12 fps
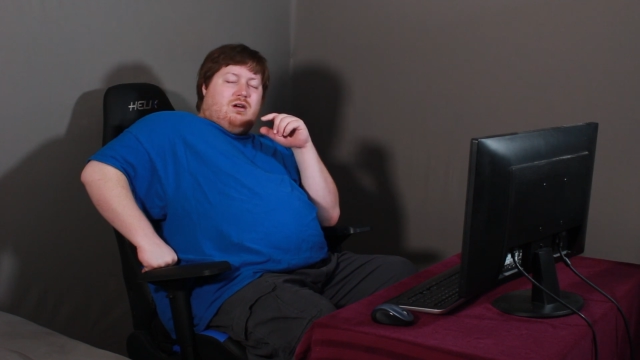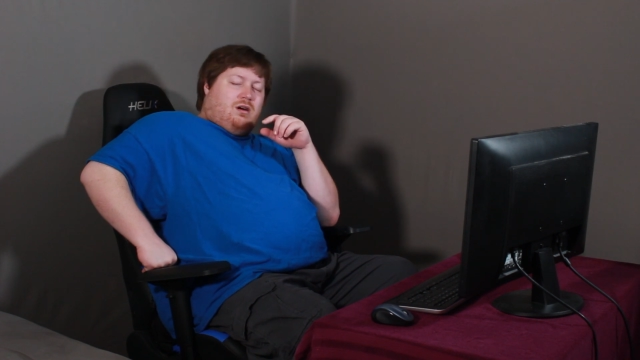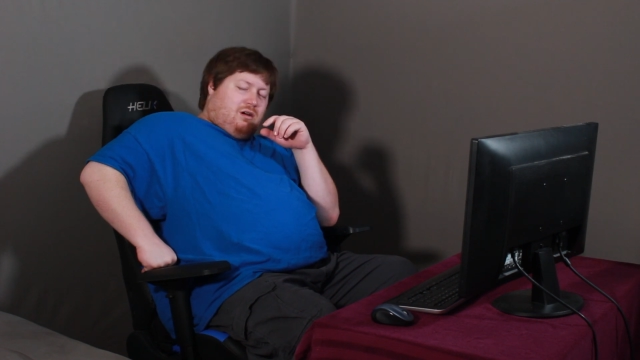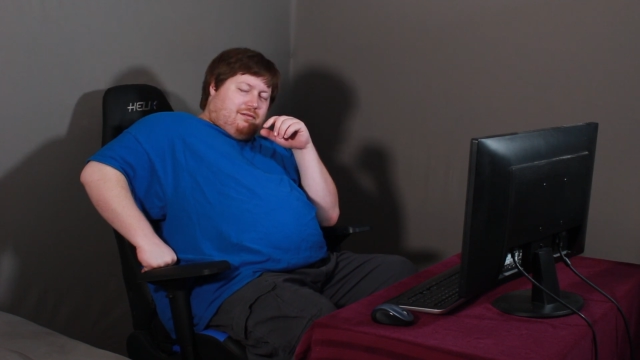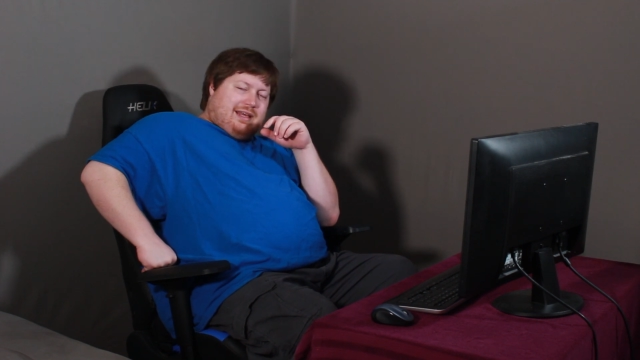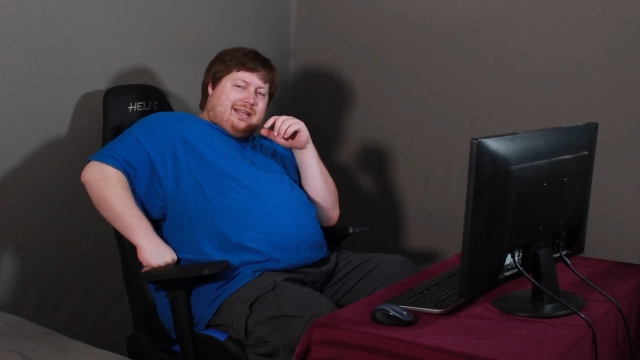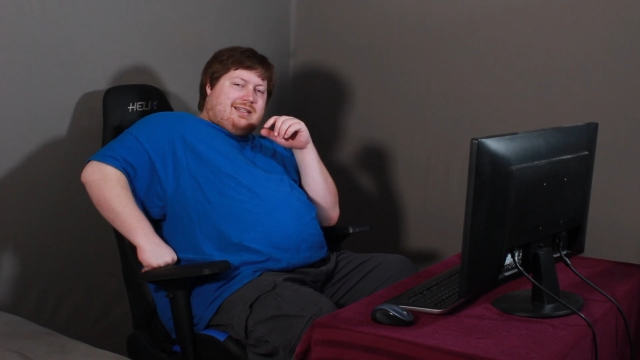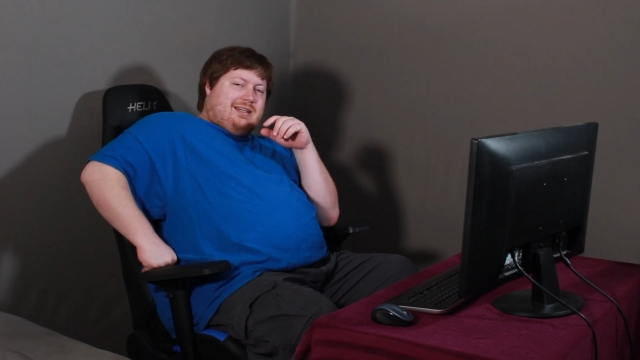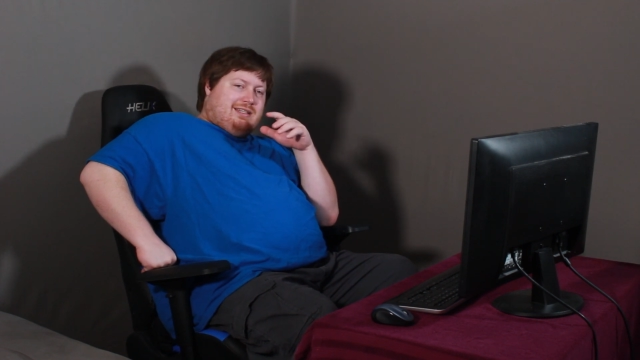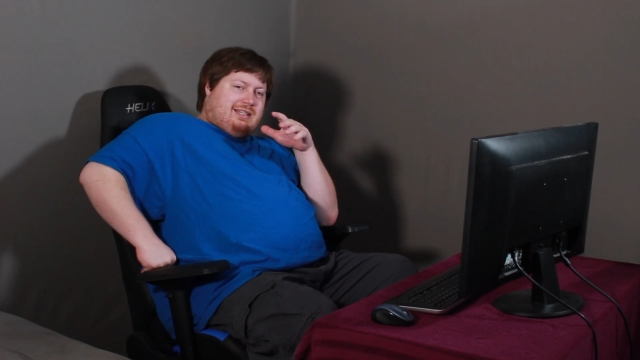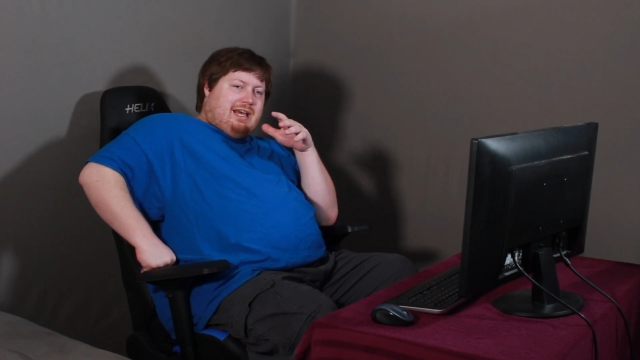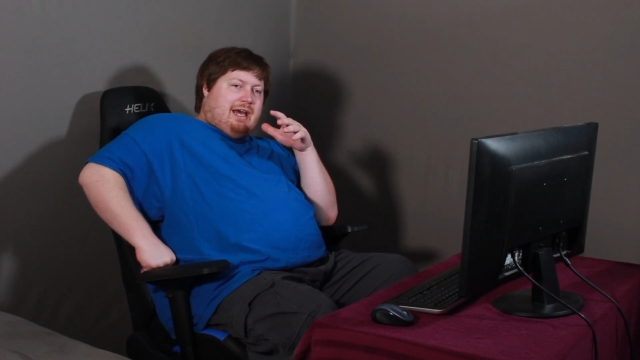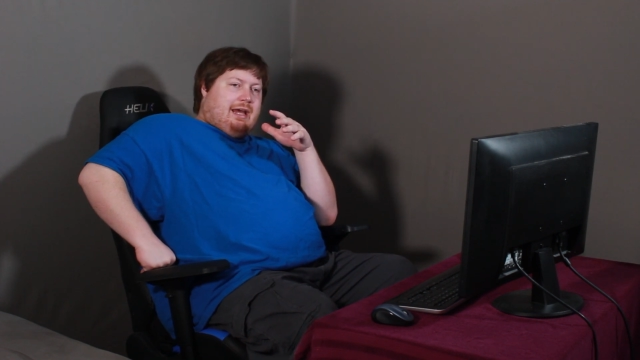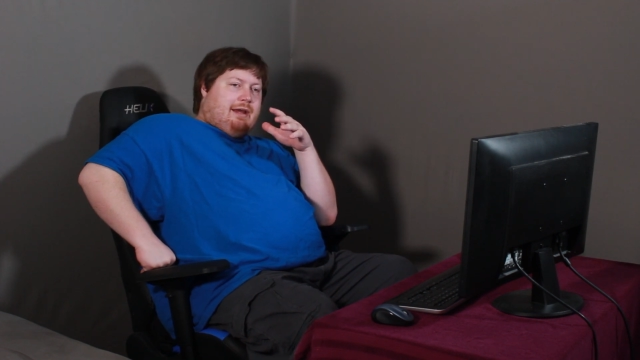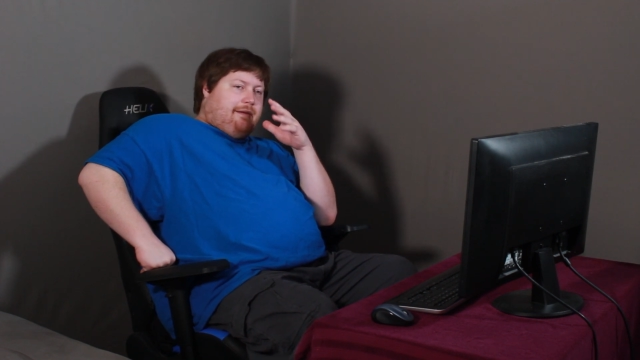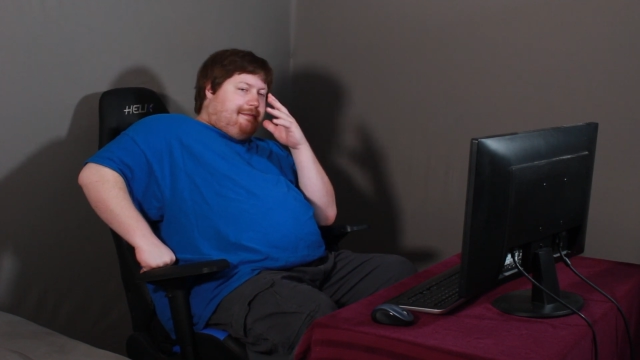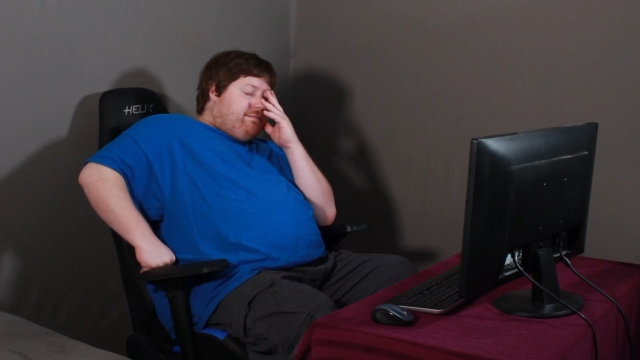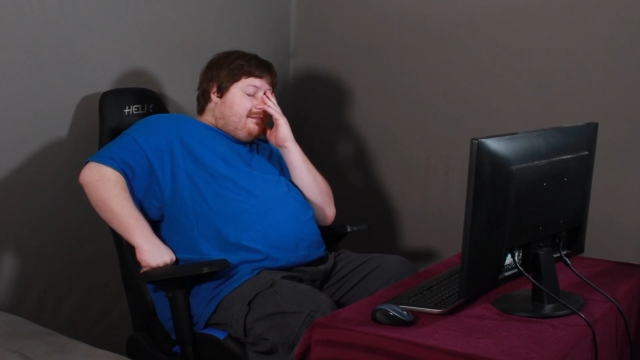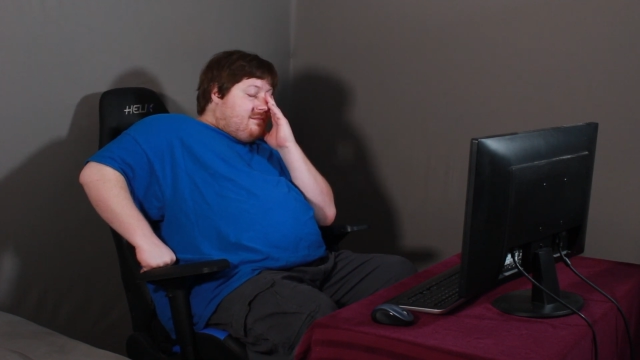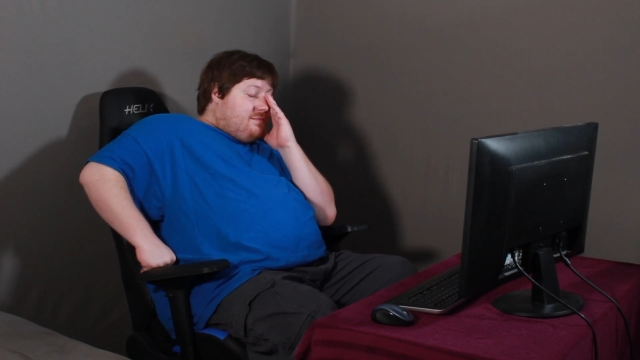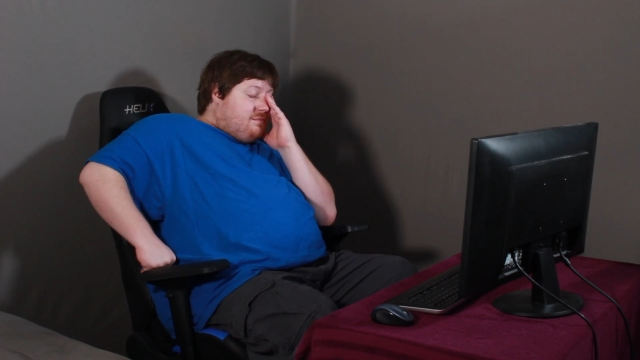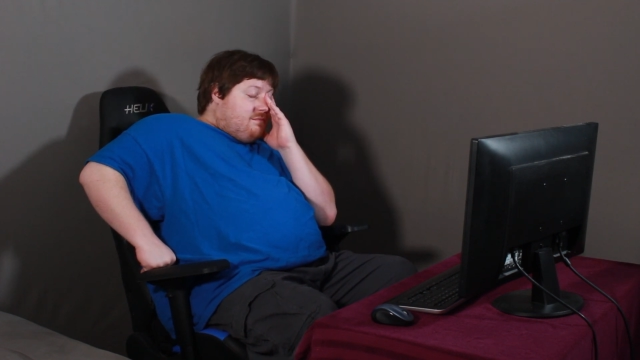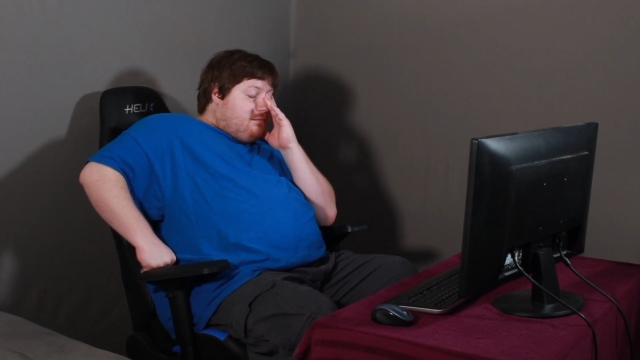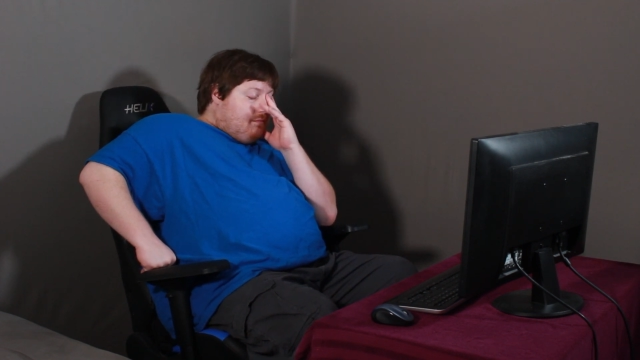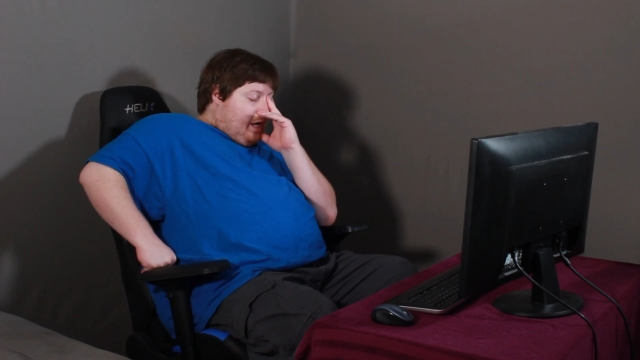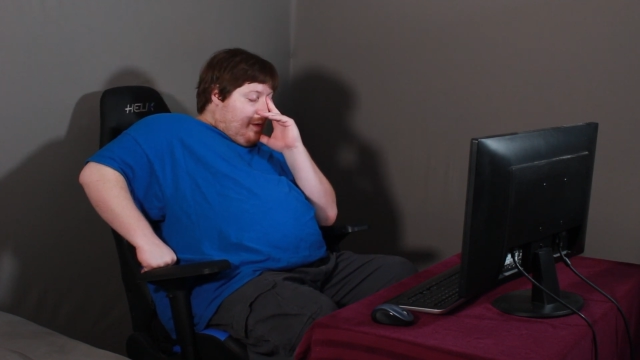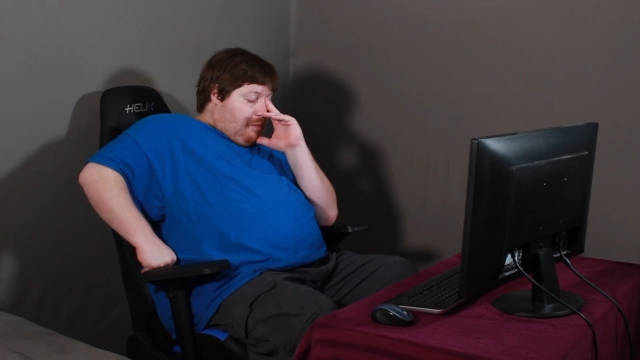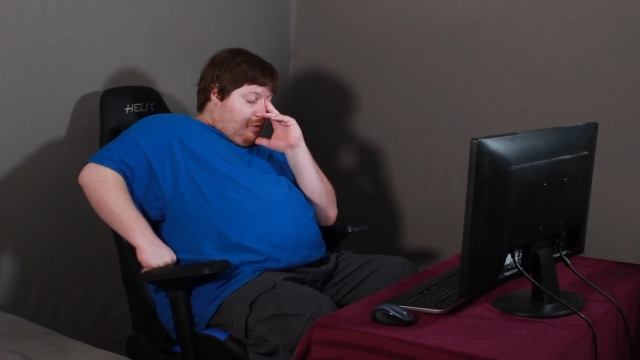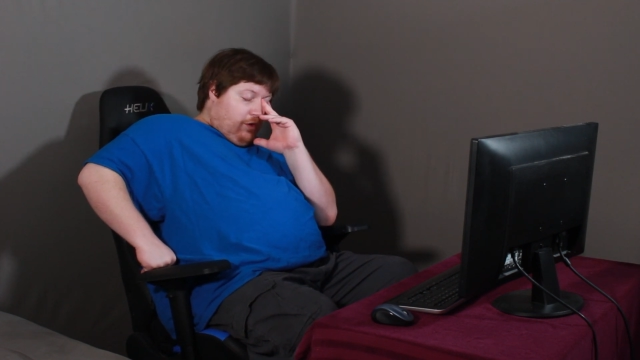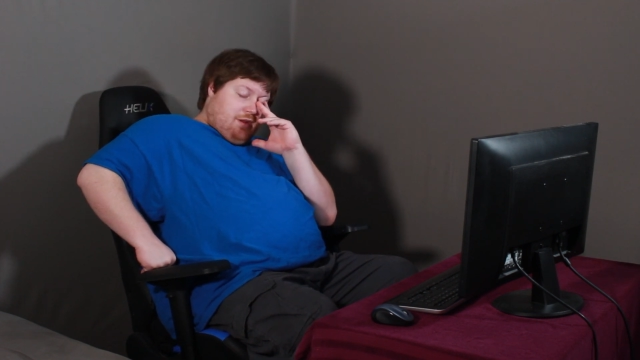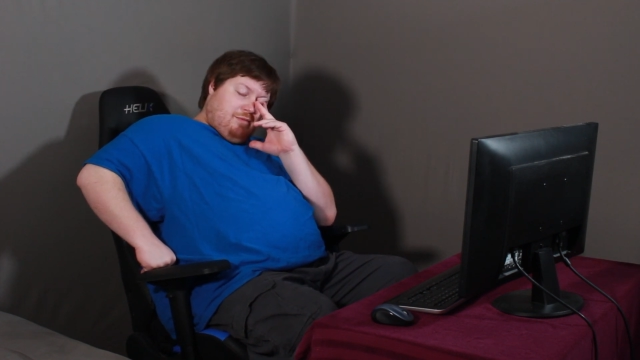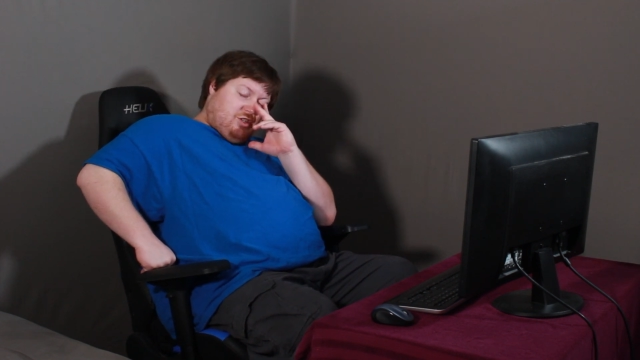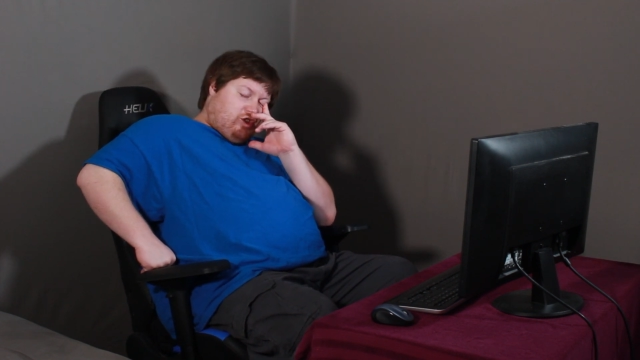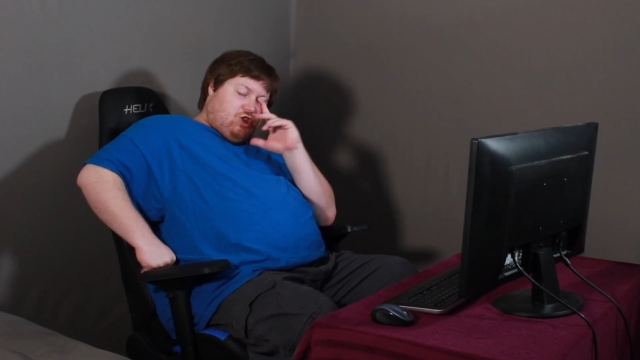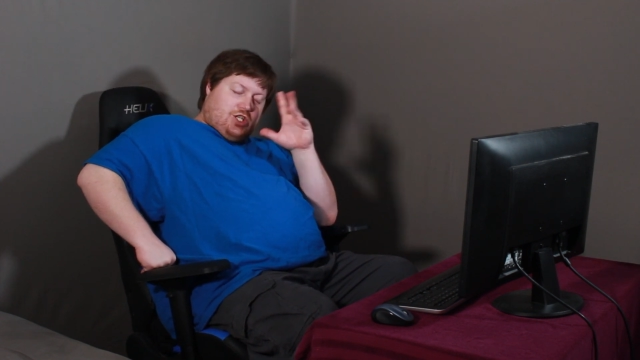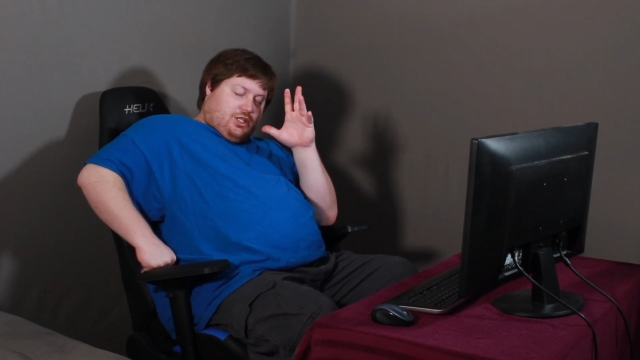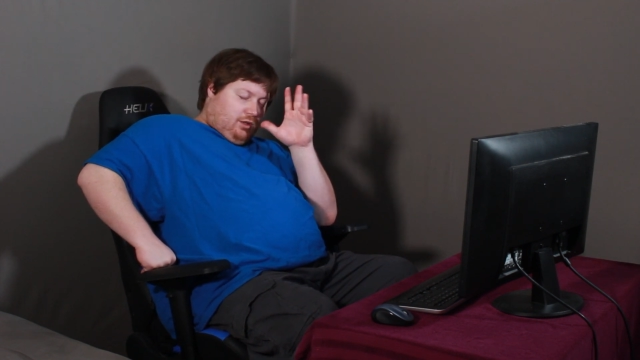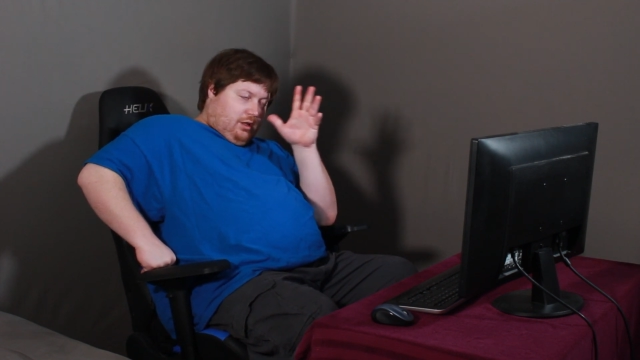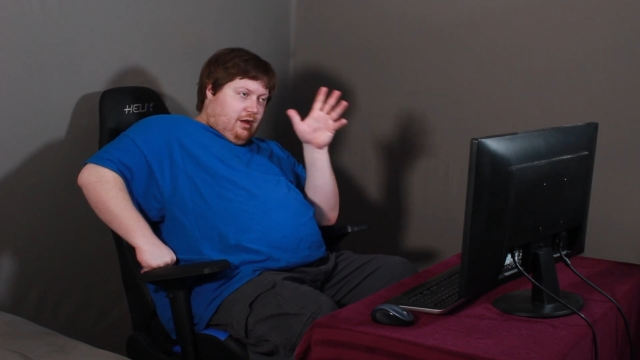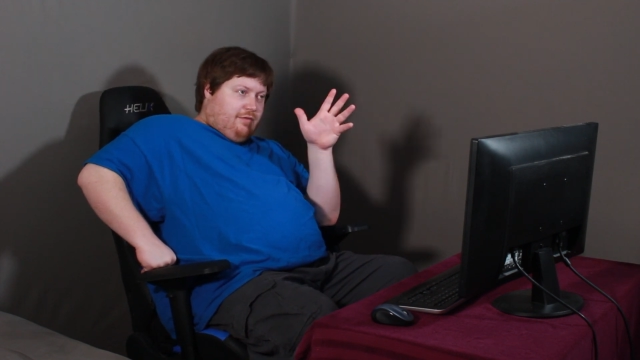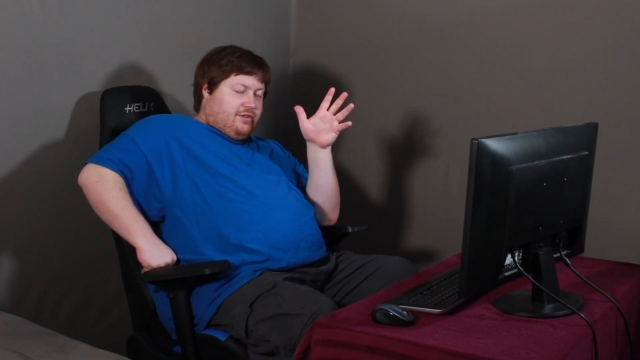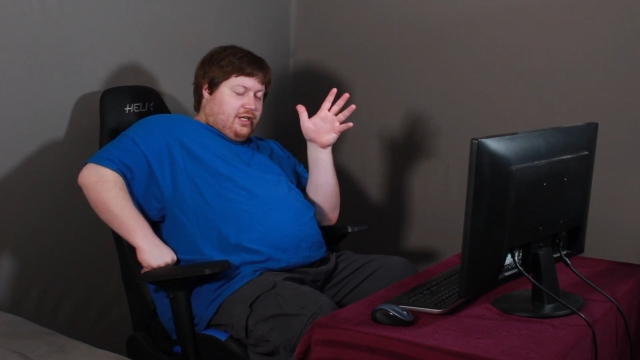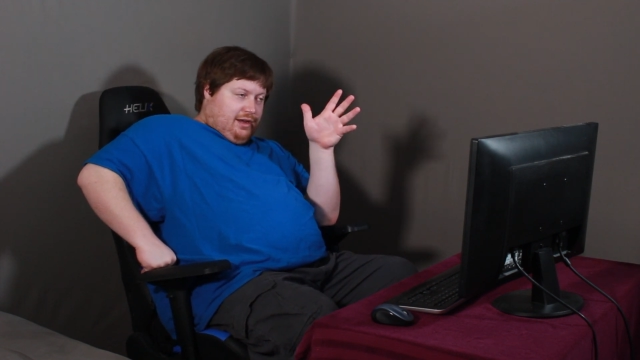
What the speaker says: All that to say, I pretty much just loved